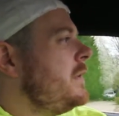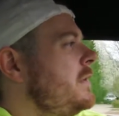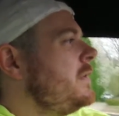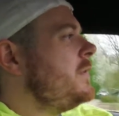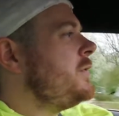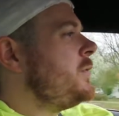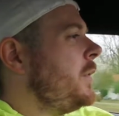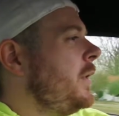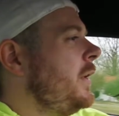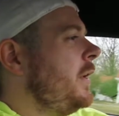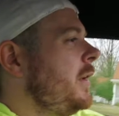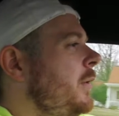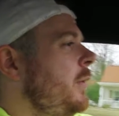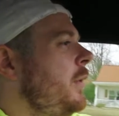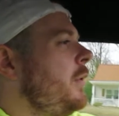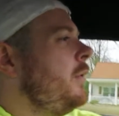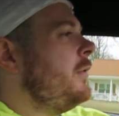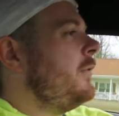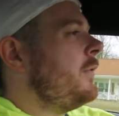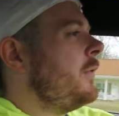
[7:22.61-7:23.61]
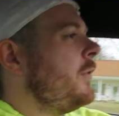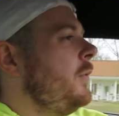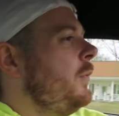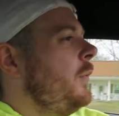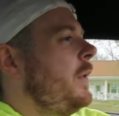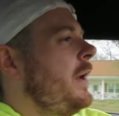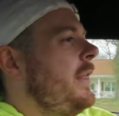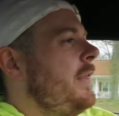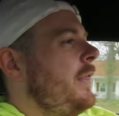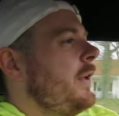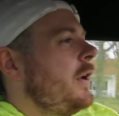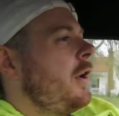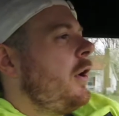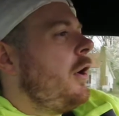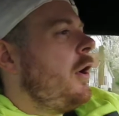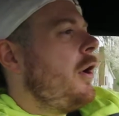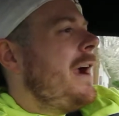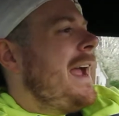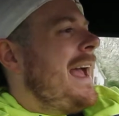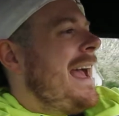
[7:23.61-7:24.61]
So we're gonna go over what the
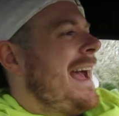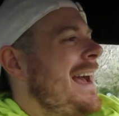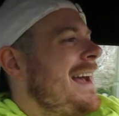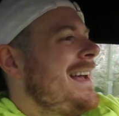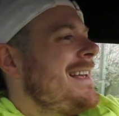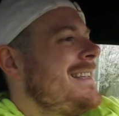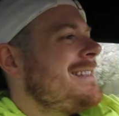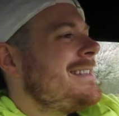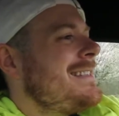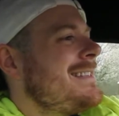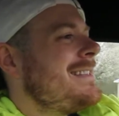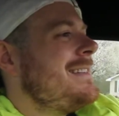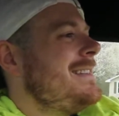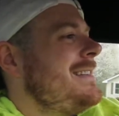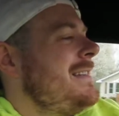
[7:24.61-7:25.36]
car has